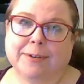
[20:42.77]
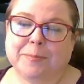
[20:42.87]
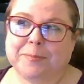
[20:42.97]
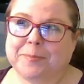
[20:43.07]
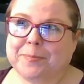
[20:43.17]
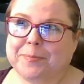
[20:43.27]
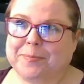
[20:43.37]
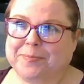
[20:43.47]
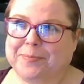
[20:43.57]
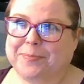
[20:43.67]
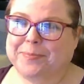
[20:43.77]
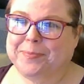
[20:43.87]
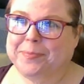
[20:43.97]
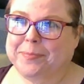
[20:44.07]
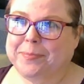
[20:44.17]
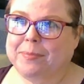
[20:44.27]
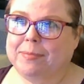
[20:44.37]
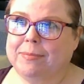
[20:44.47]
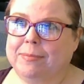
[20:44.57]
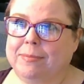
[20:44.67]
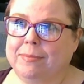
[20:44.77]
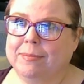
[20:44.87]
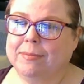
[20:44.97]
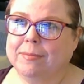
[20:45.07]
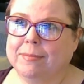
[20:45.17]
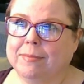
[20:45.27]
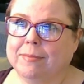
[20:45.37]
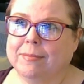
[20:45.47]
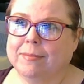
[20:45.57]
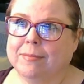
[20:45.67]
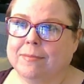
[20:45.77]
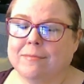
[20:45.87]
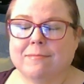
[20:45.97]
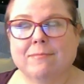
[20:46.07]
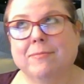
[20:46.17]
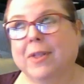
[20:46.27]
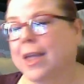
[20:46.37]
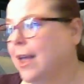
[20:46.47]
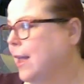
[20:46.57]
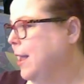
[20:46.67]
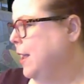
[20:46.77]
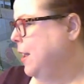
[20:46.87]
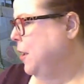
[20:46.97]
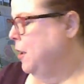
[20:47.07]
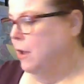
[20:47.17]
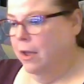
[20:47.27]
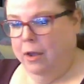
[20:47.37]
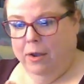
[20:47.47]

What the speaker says: [no speech]